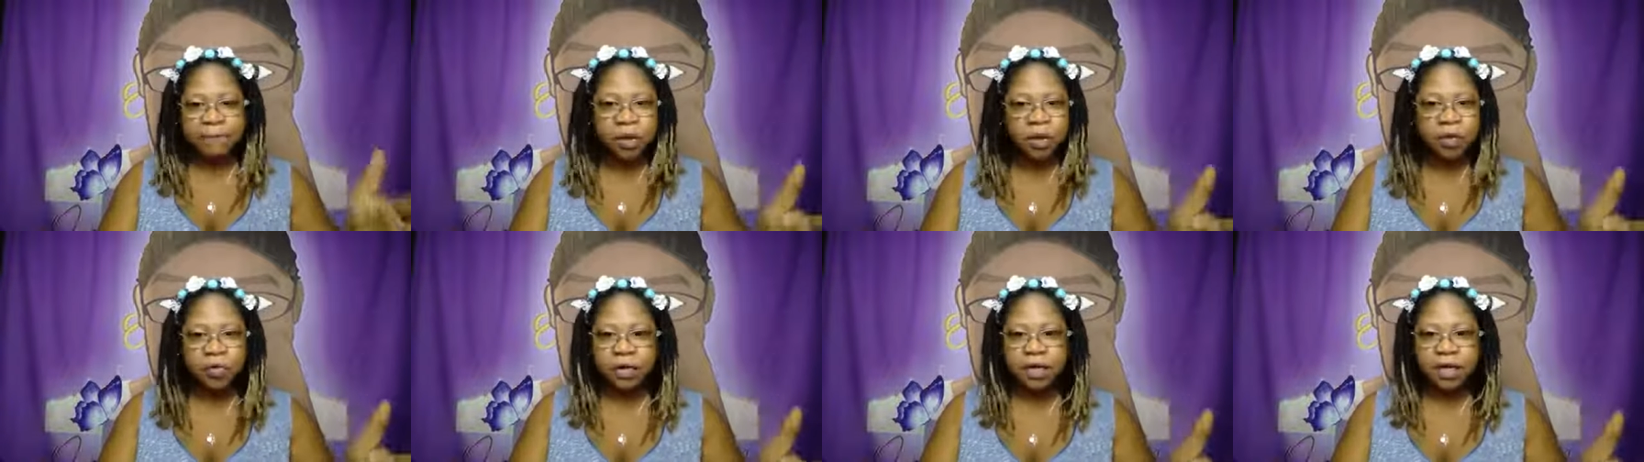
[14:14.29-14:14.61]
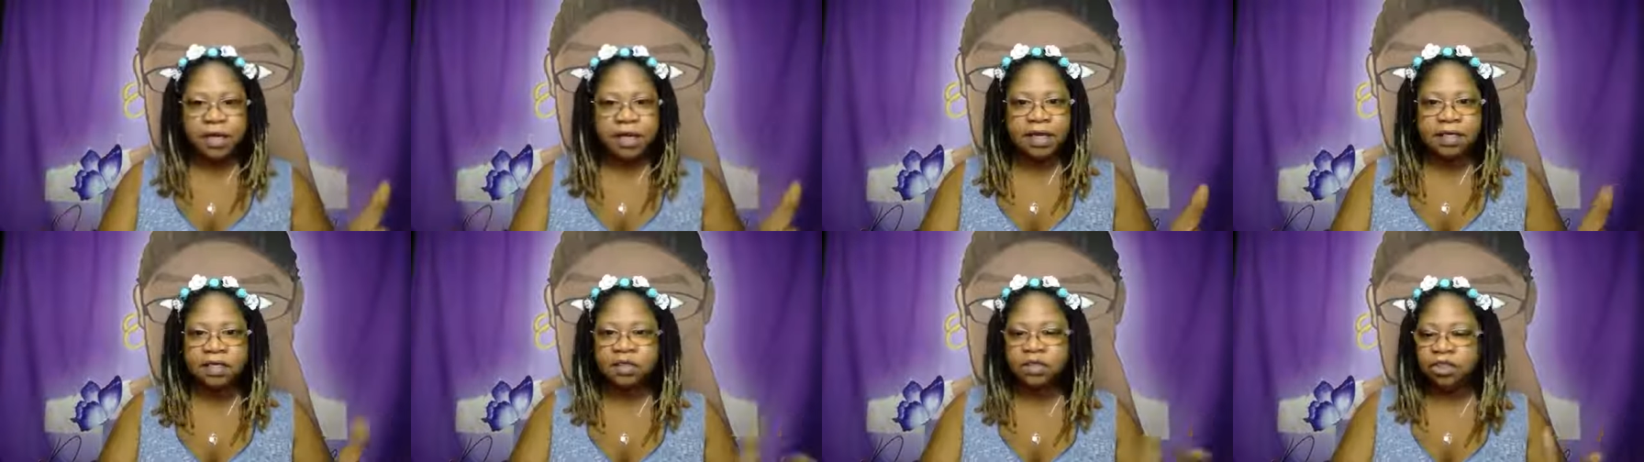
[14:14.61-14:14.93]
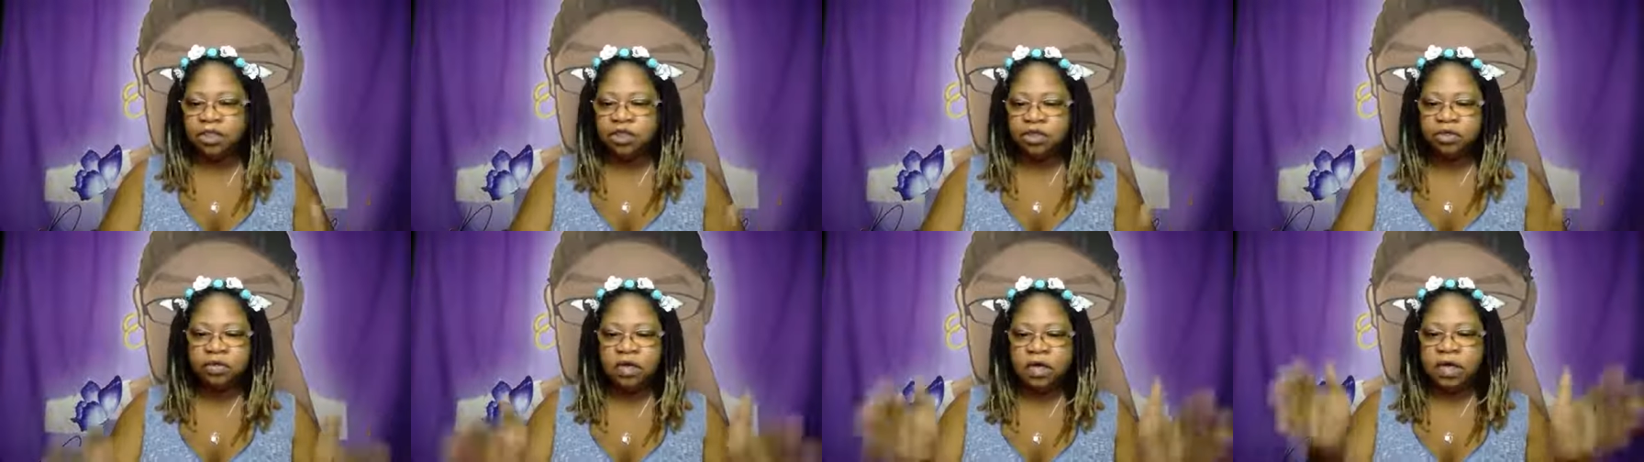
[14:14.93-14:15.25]
broken
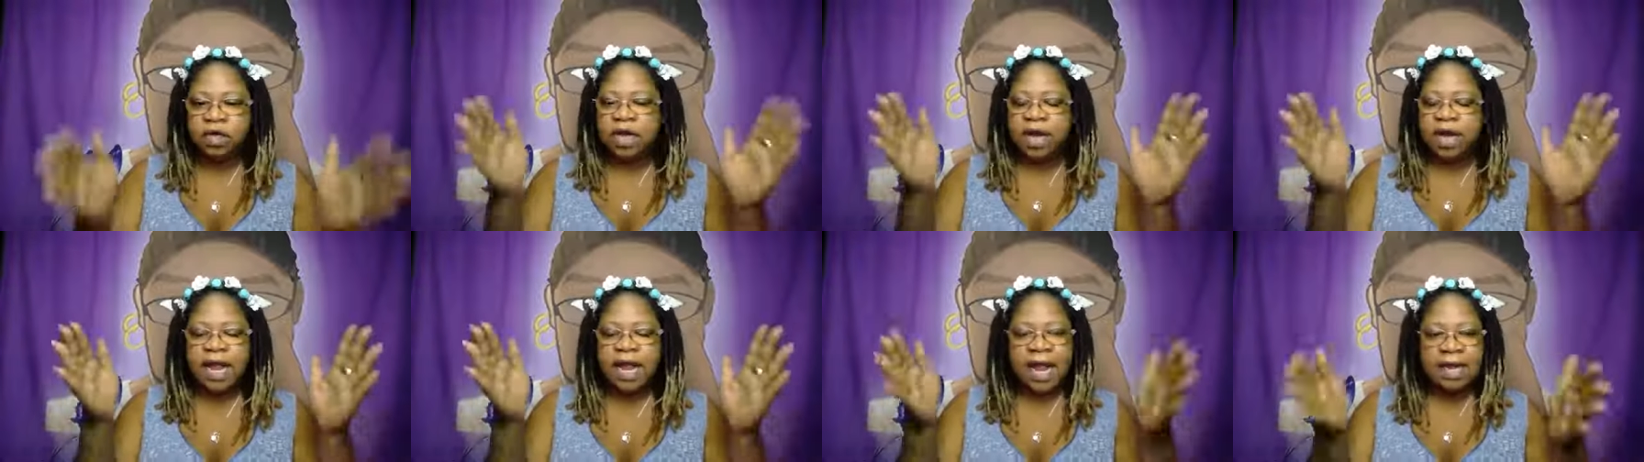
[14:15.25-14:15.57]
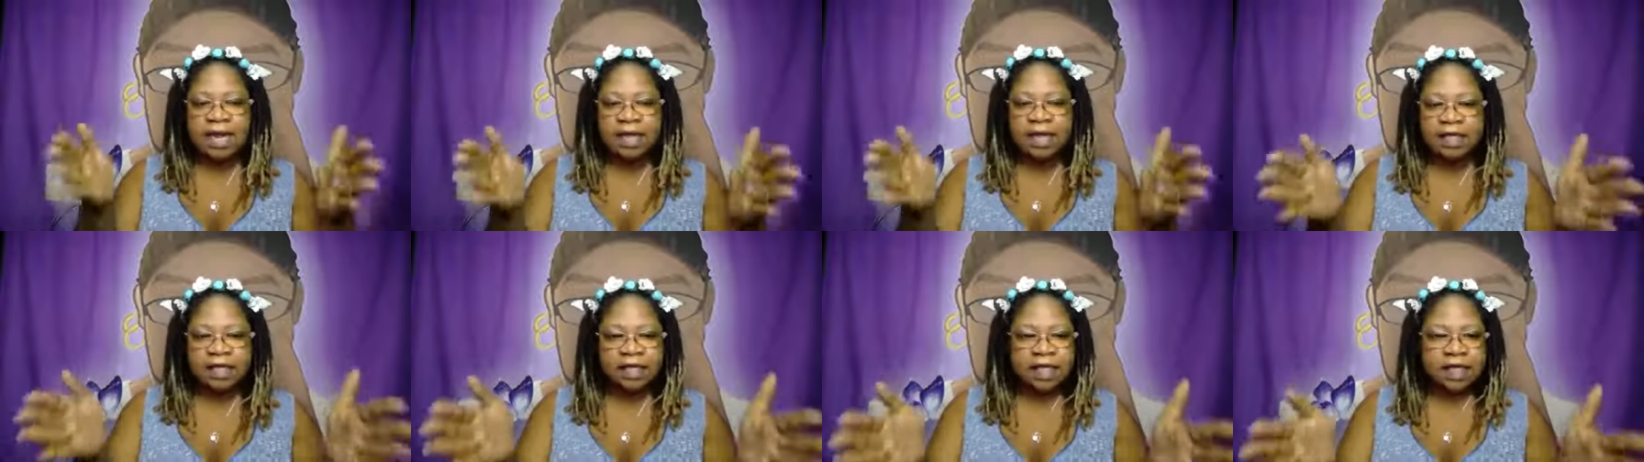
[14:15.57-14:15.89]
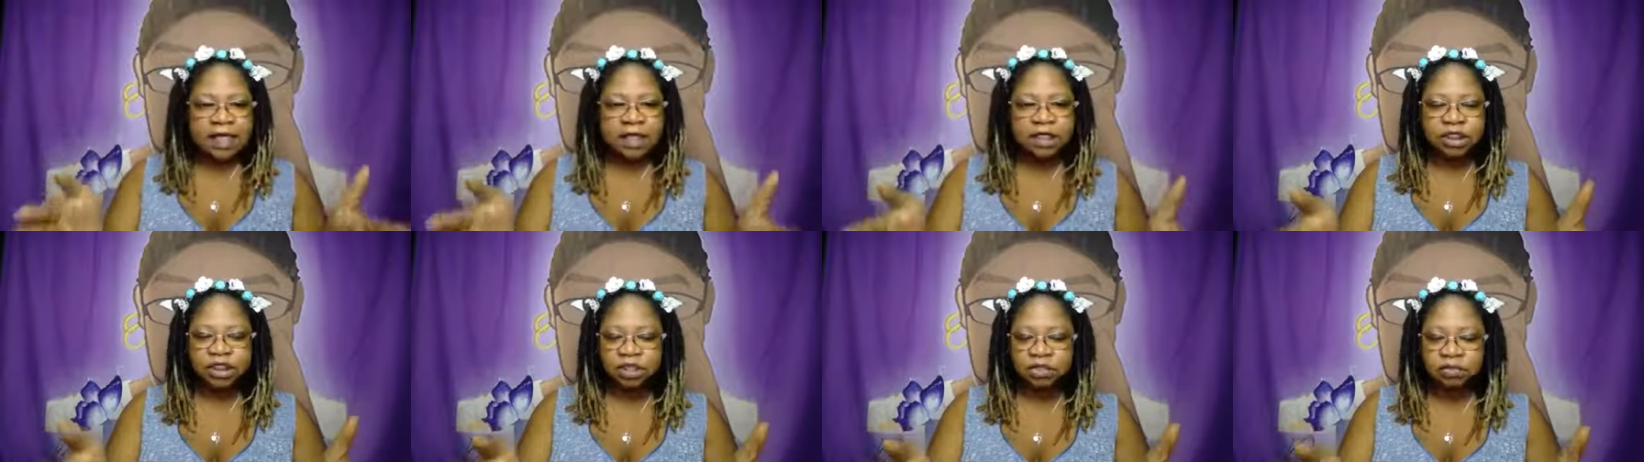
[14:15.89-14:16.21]
into,
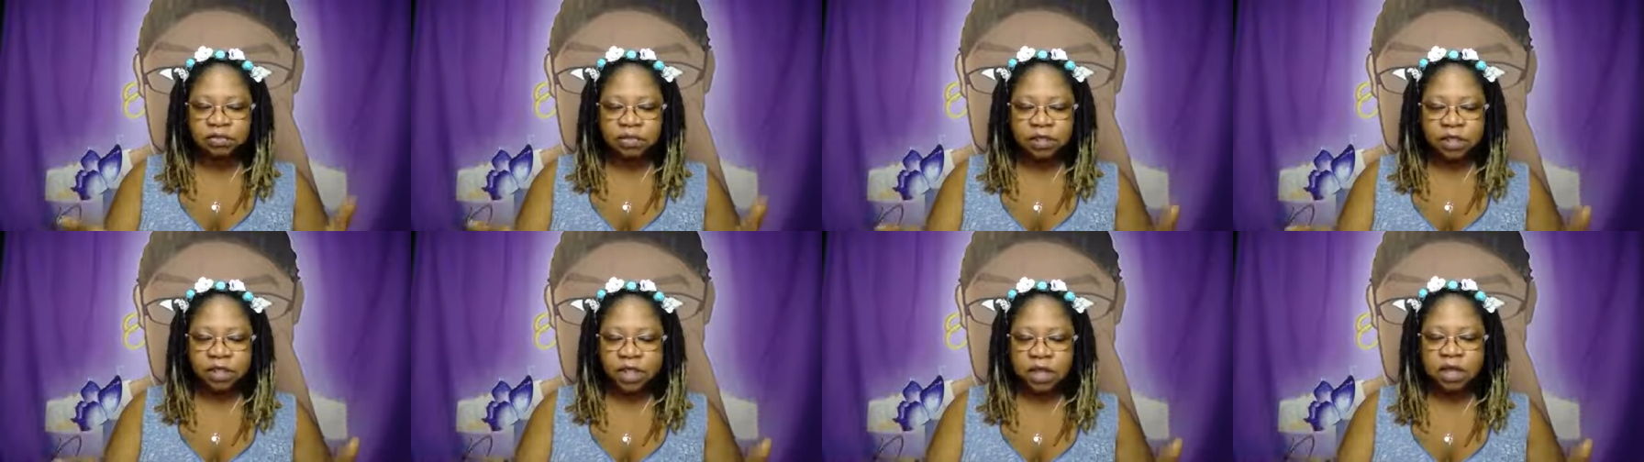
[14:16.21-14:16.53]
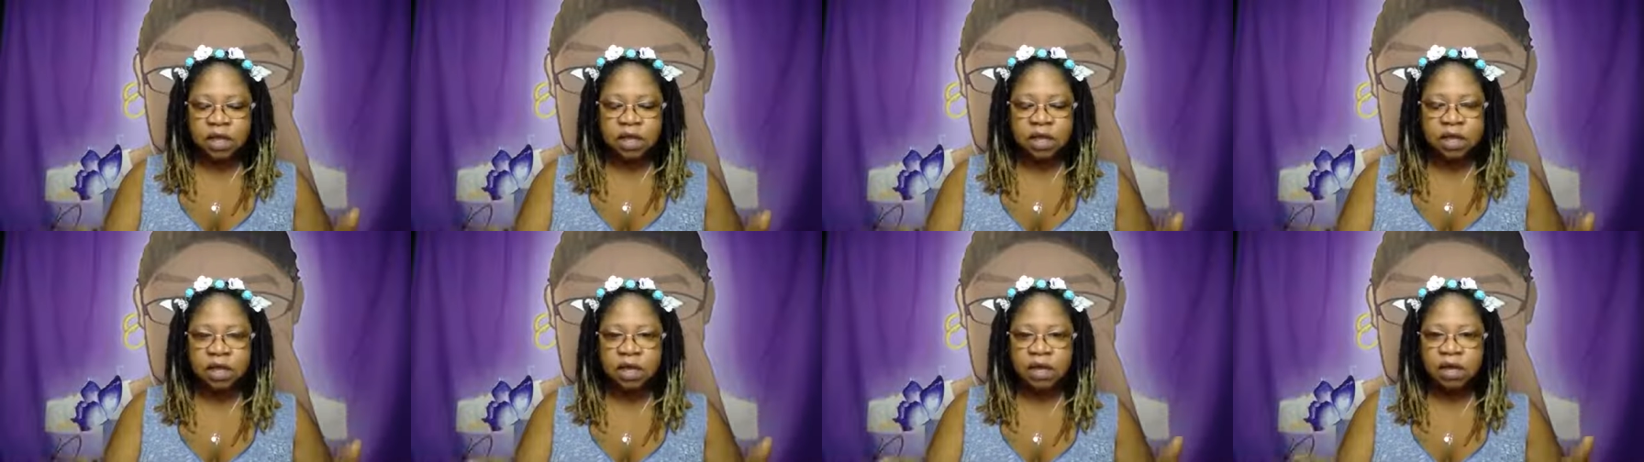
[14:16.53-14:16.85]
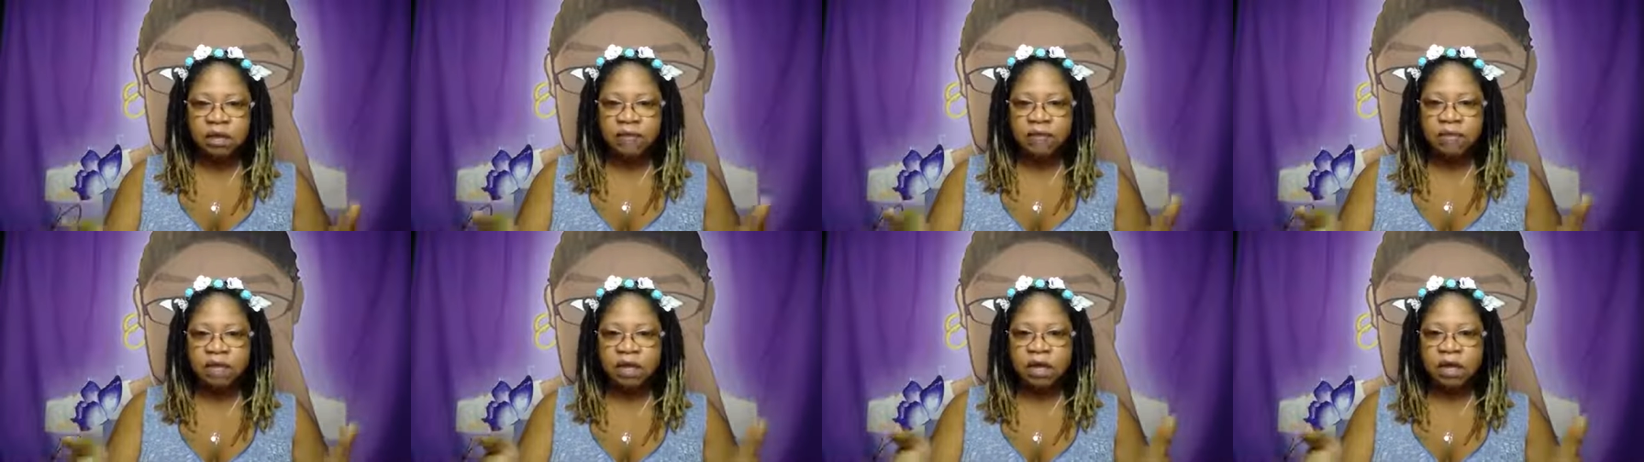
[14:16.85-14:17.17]
anything that you could think of